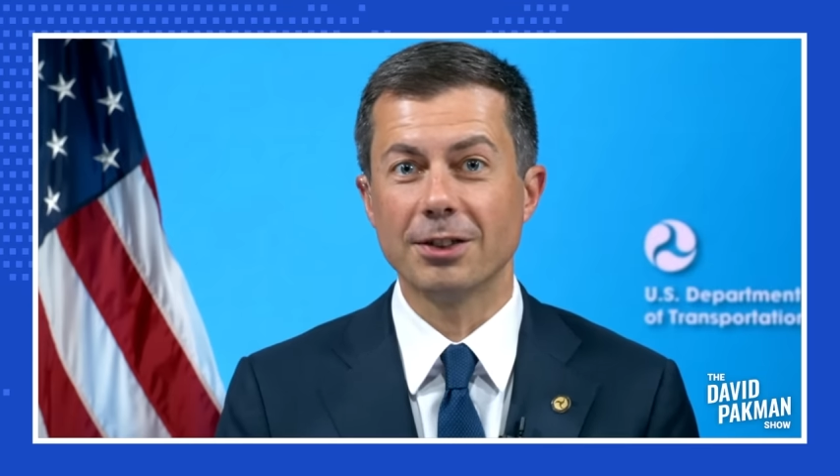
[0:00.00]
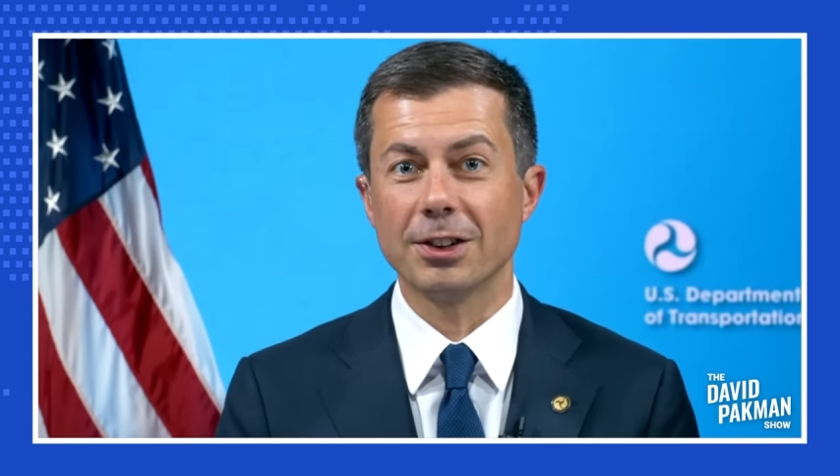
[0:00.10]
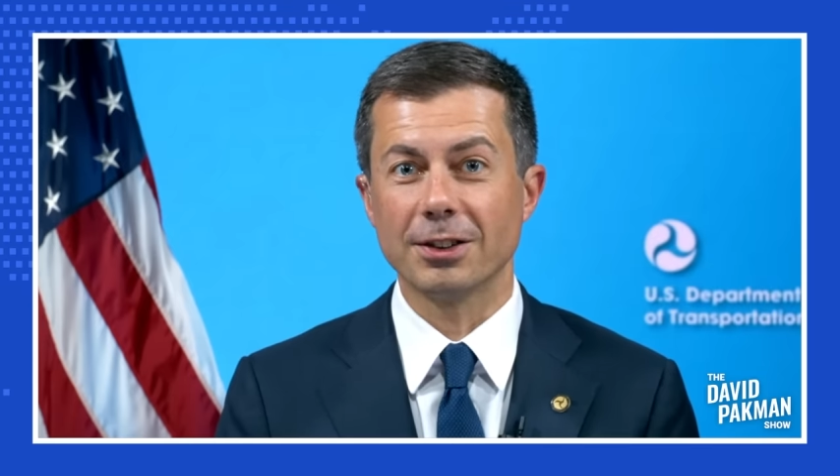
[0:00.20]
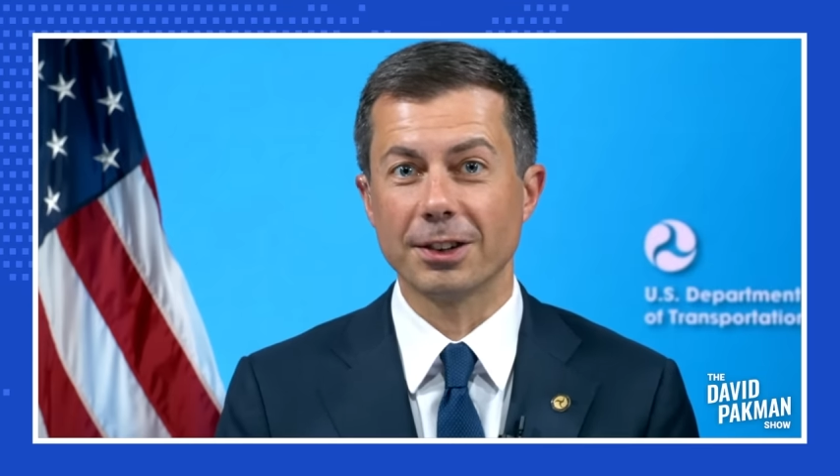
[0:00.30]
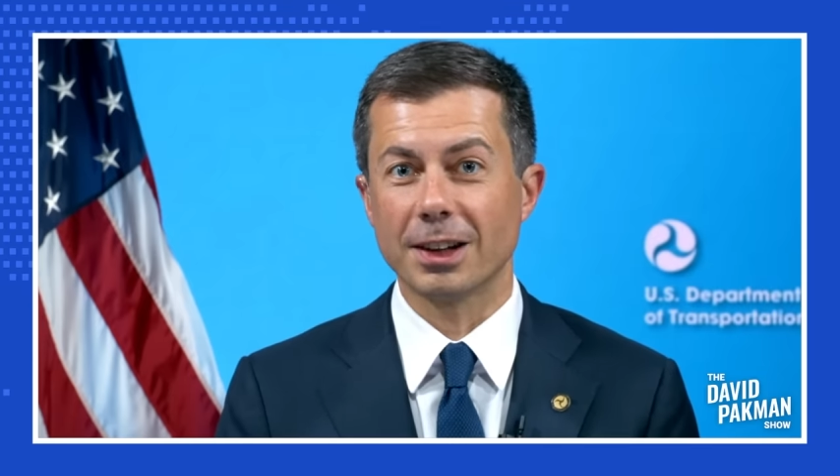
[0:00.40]

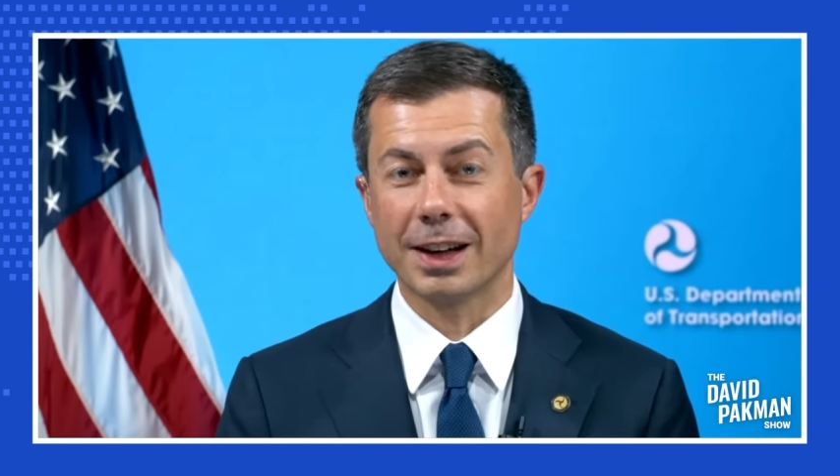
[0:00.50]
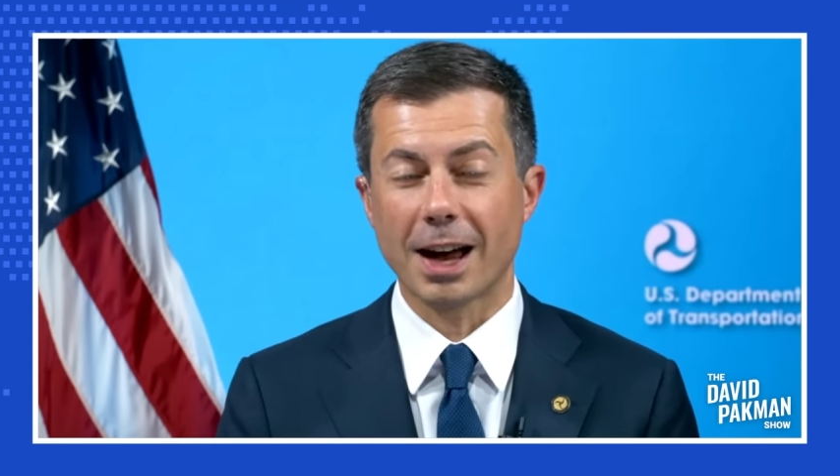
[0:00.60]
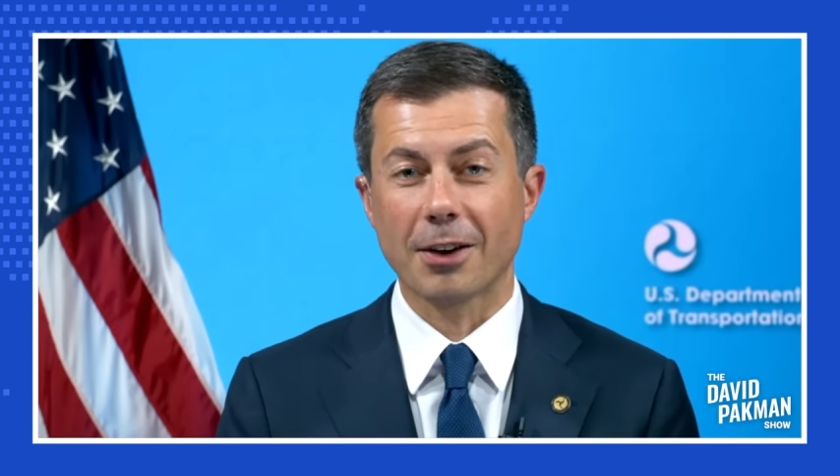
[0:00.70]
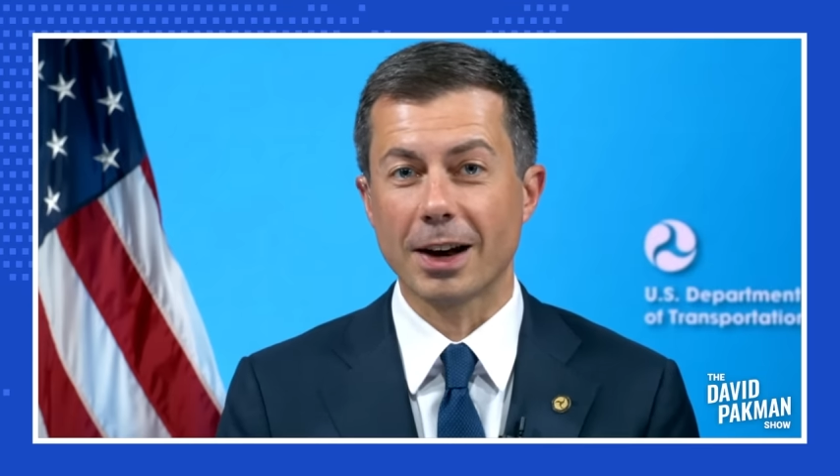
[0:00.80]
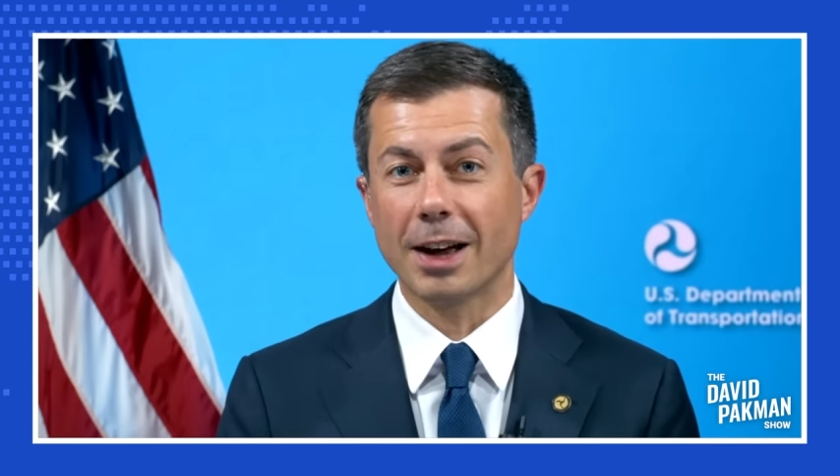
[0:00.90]
citizen can
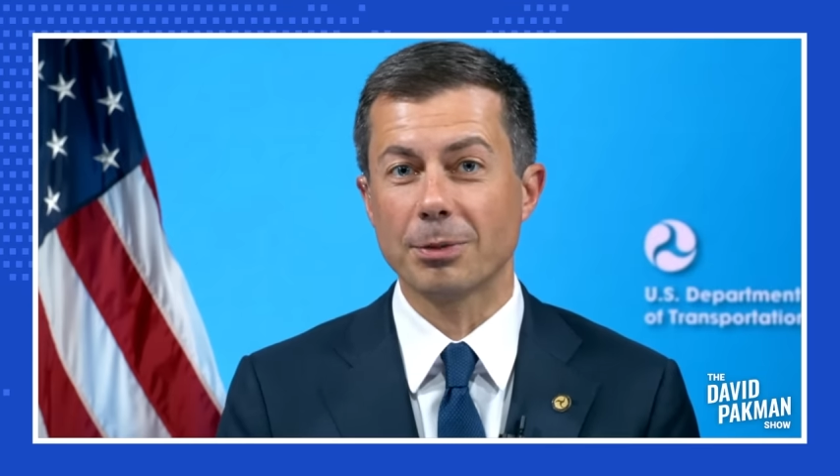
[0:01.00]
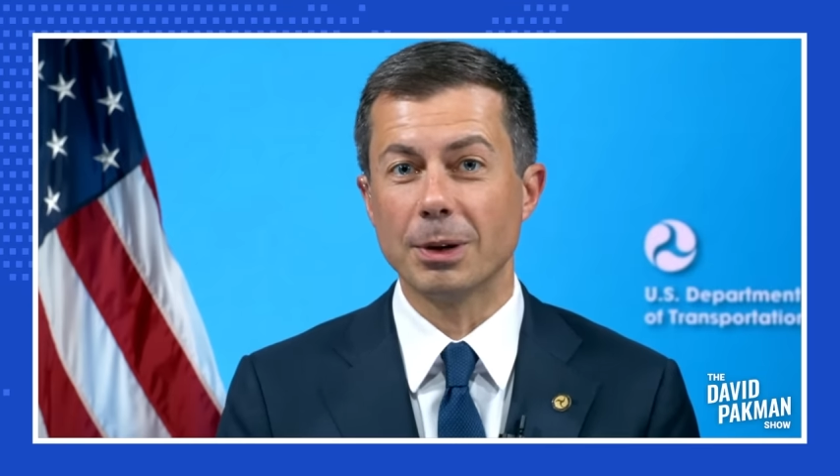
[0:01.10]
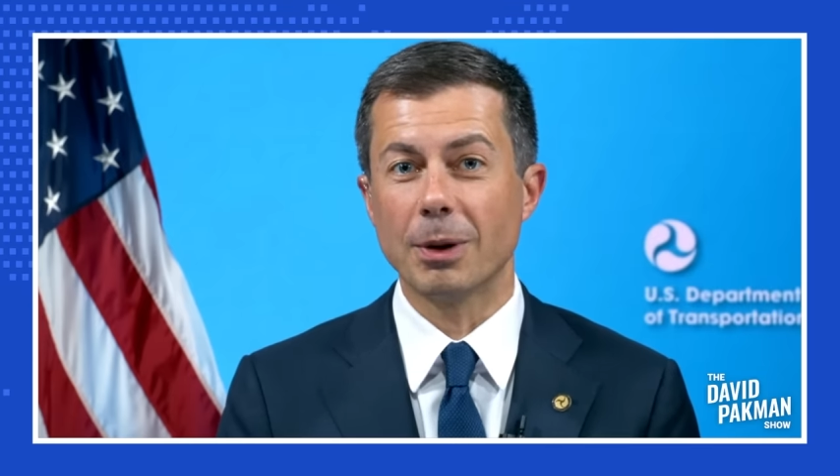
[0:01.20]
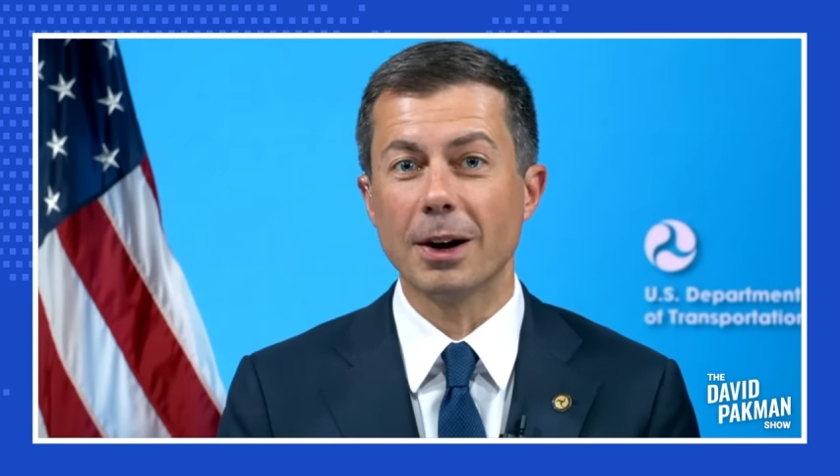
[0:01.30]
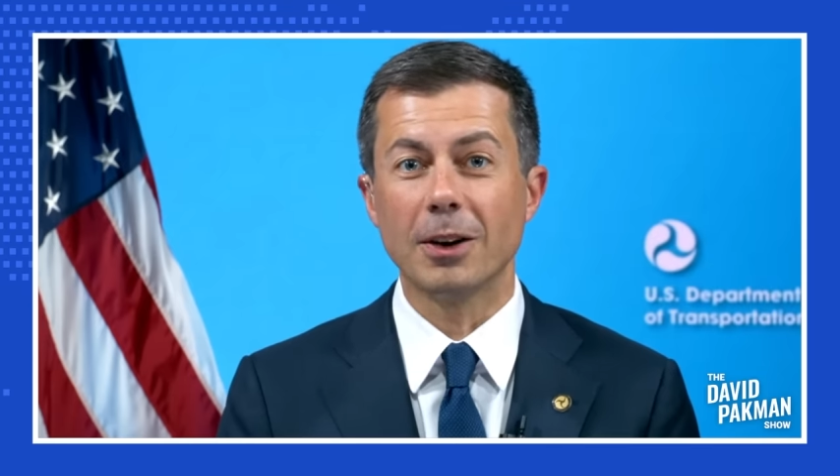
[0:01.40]
count on high
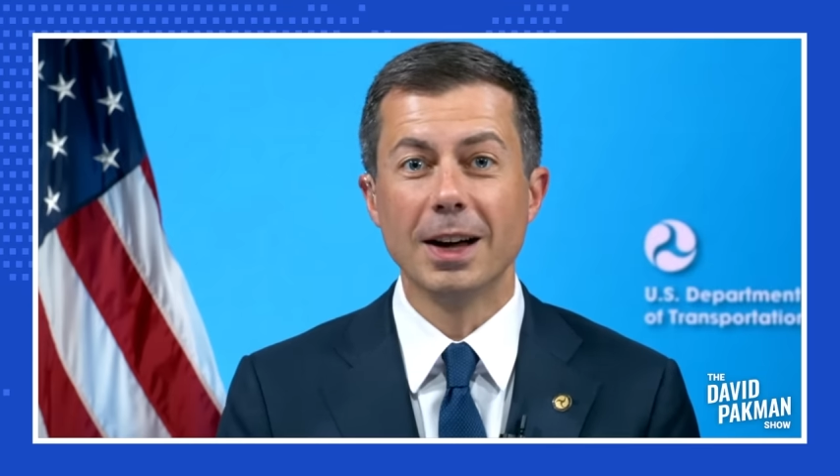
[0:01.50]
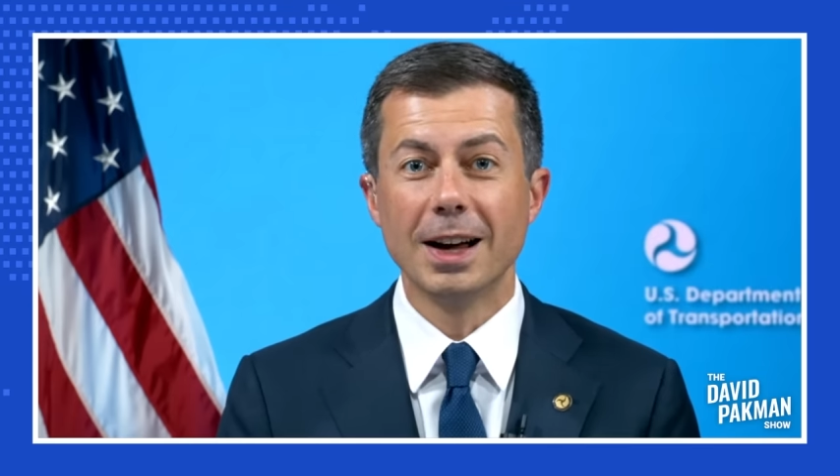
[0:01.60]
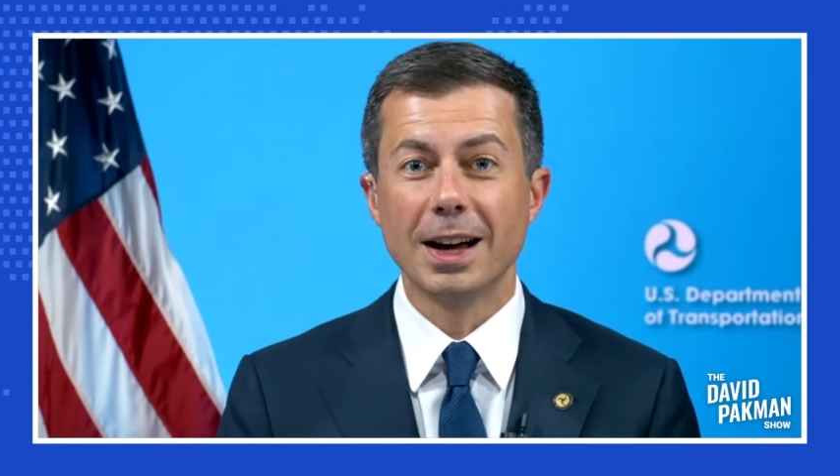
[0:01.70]
speed rail,